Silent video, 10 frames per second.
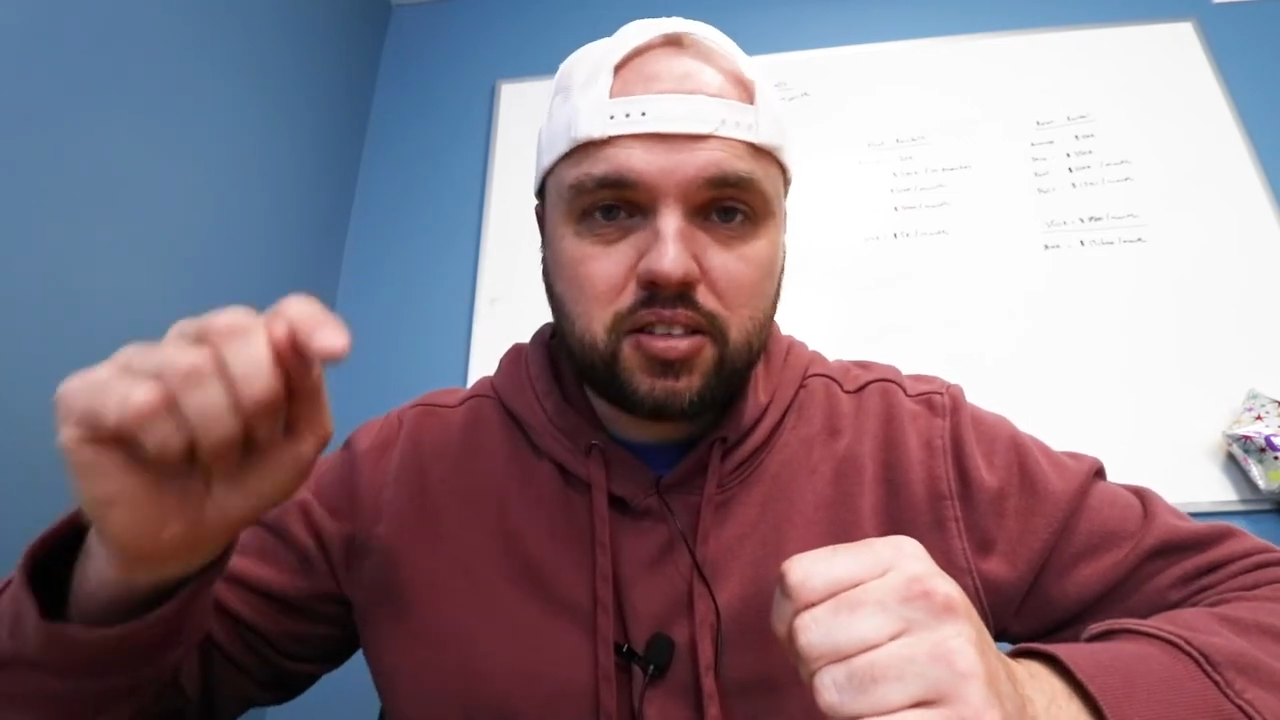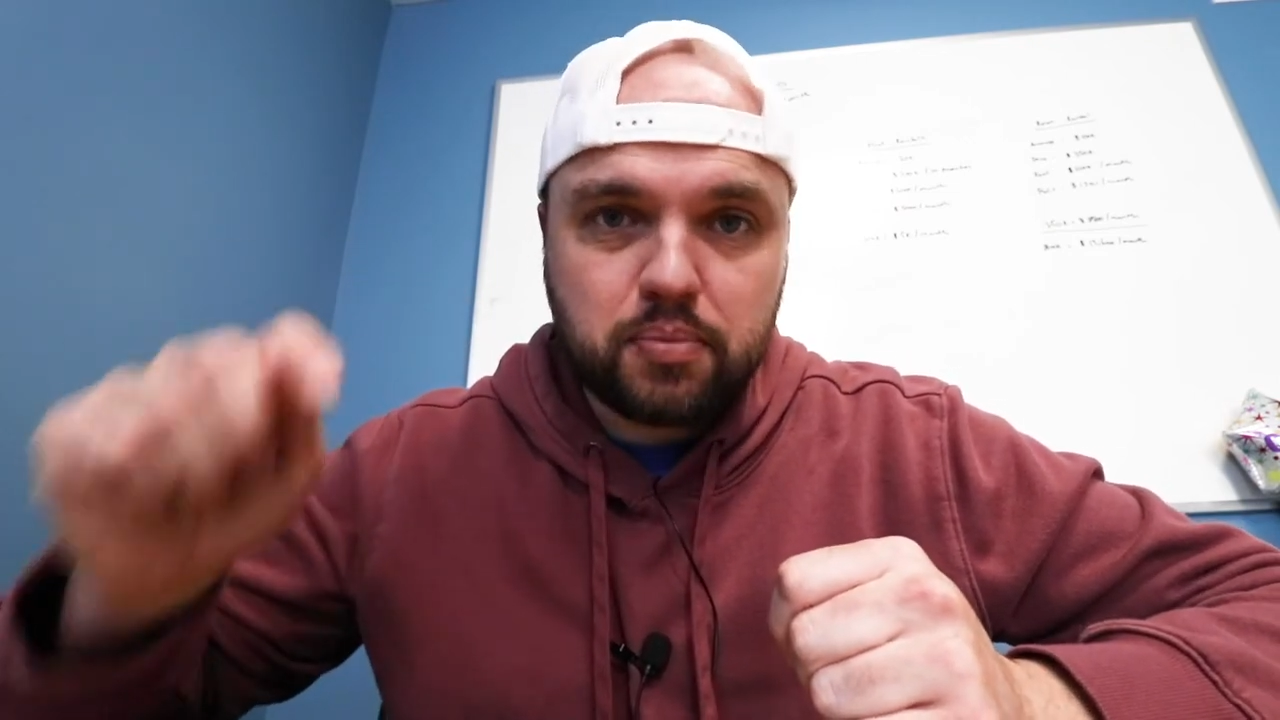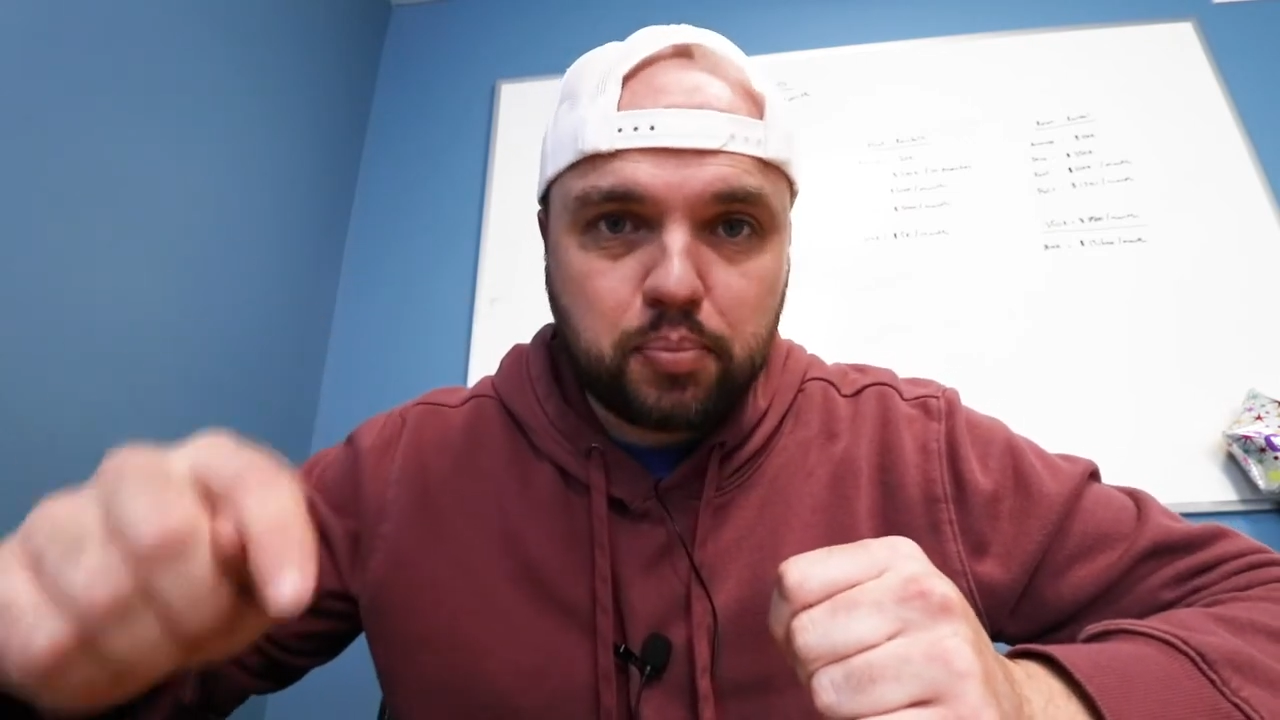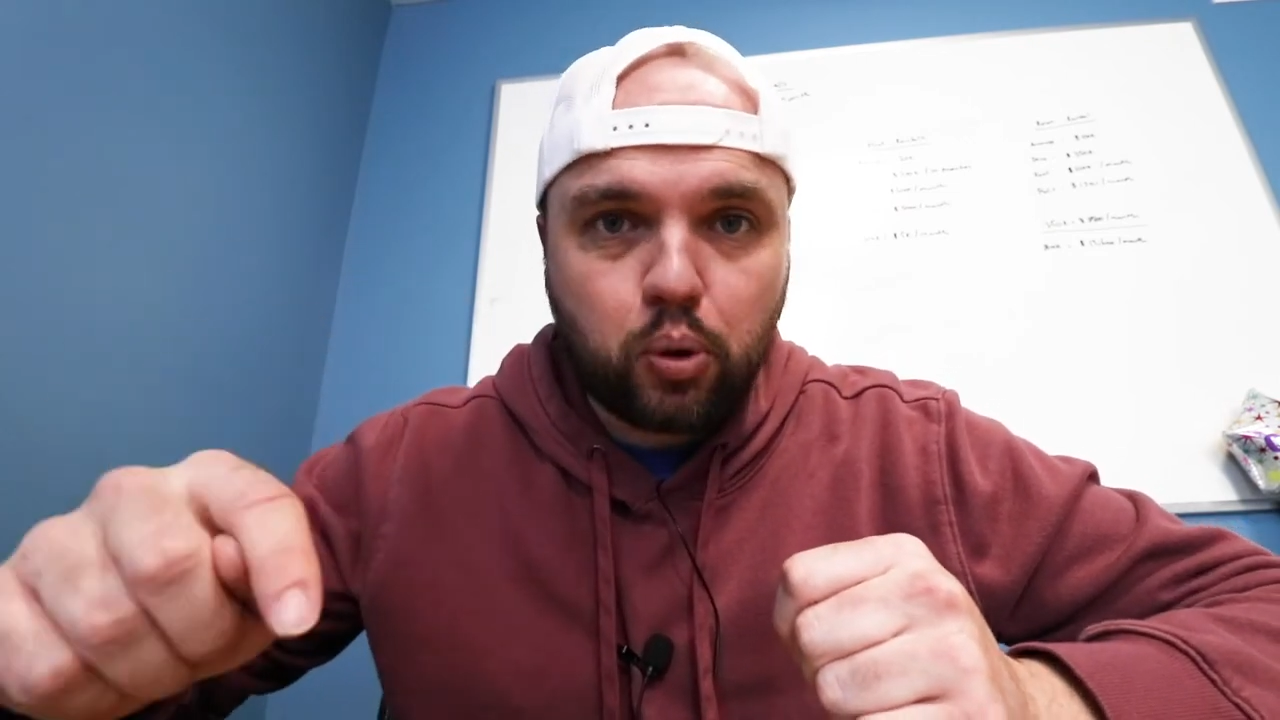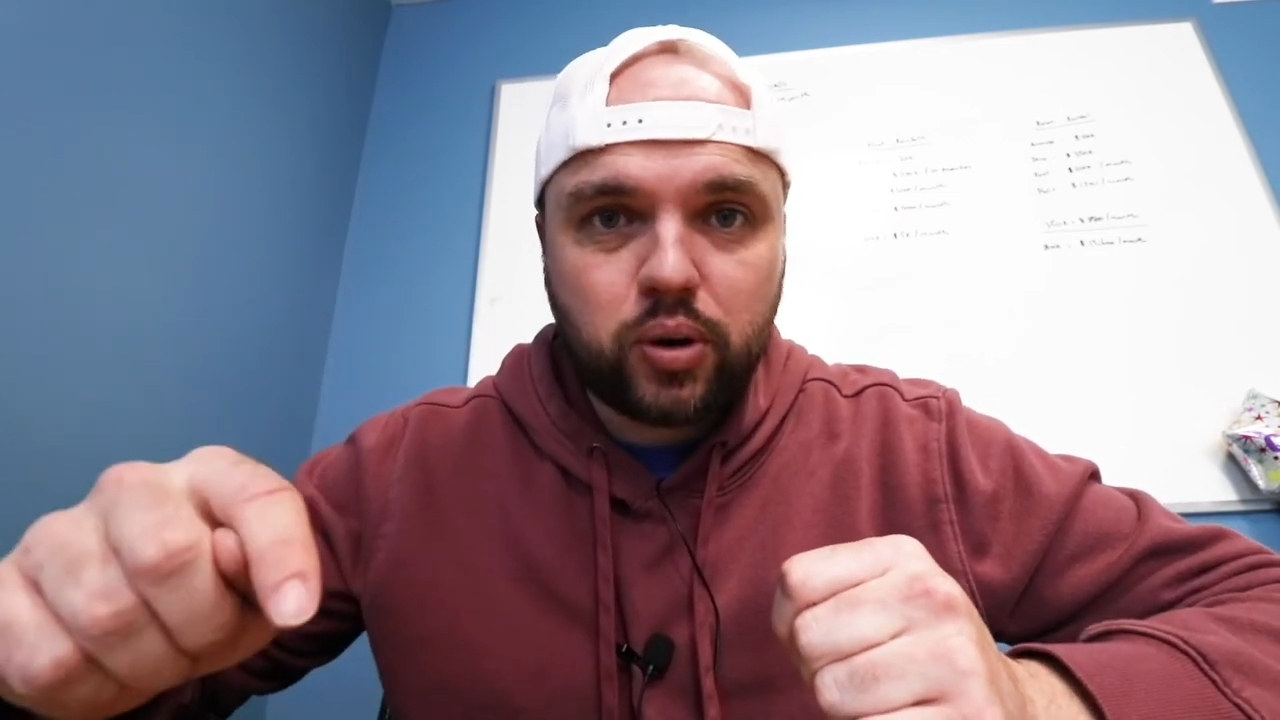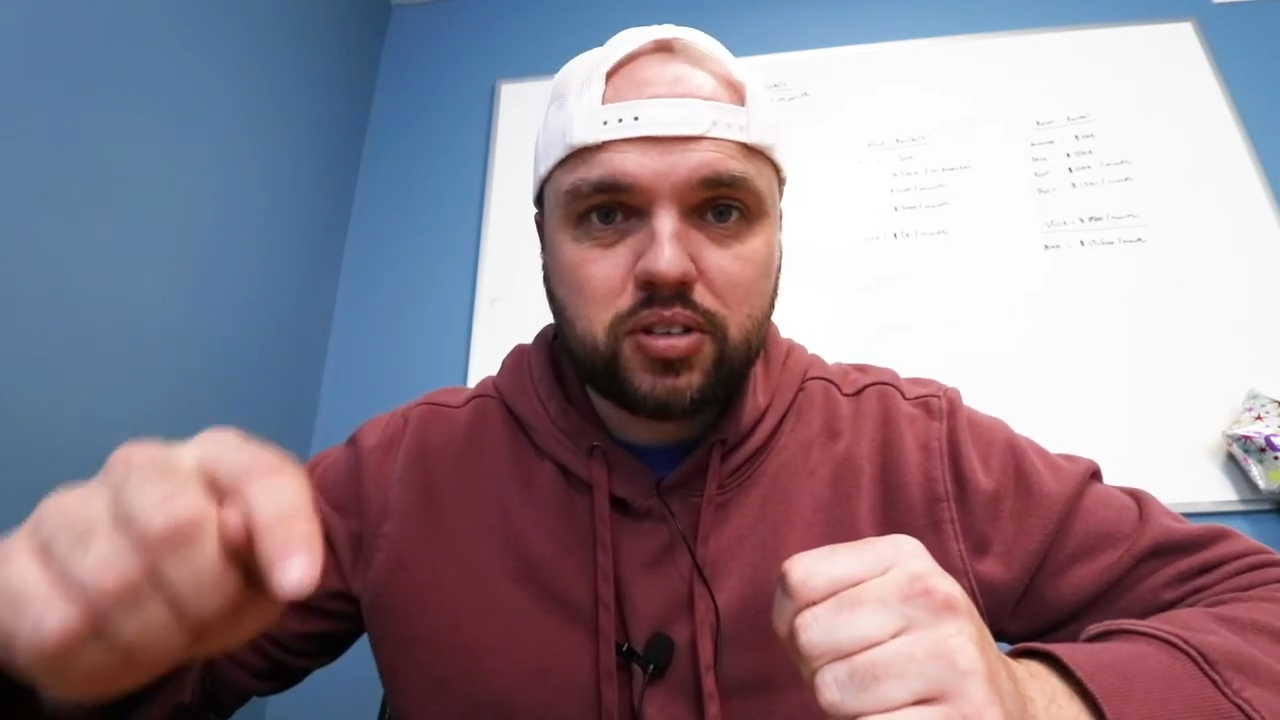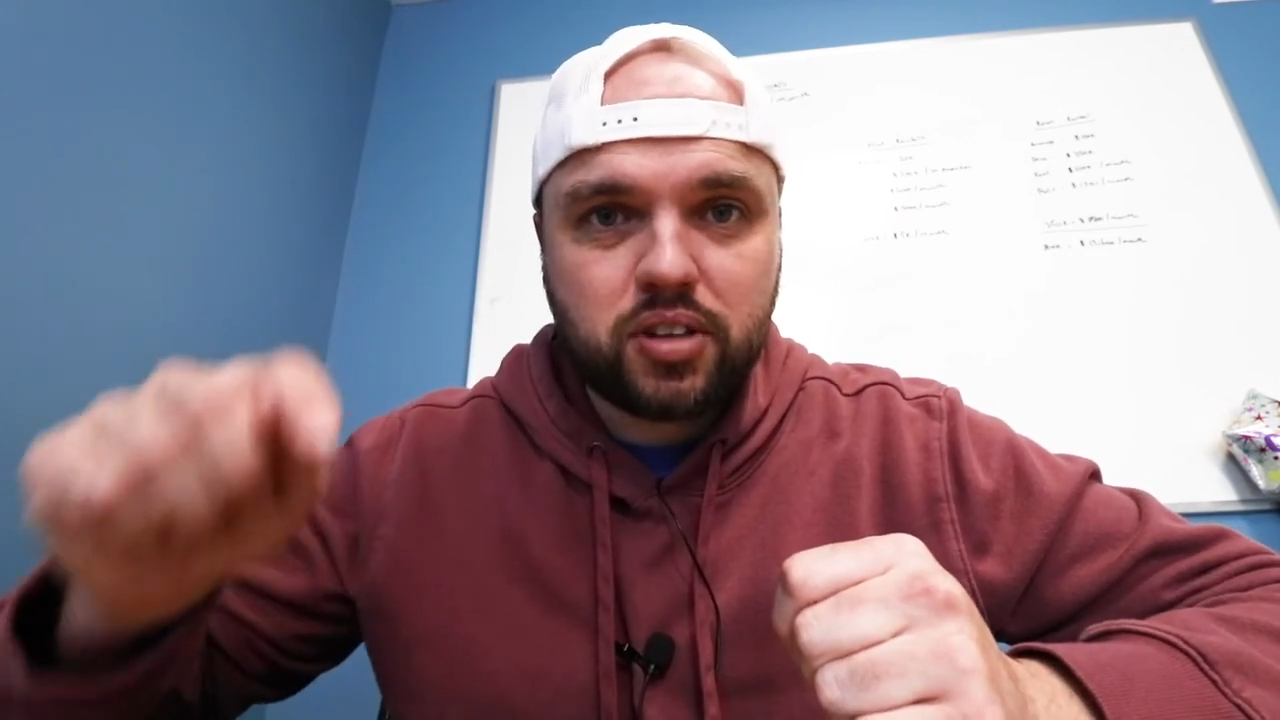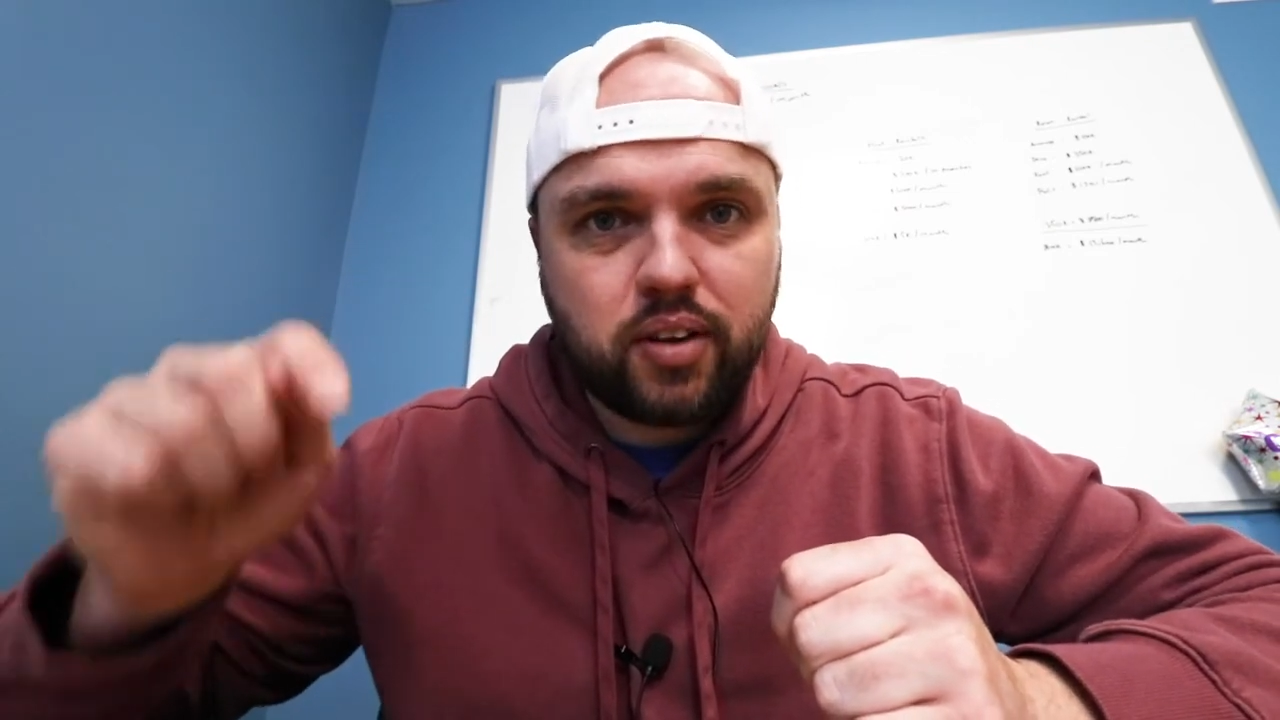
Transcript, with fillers: the importance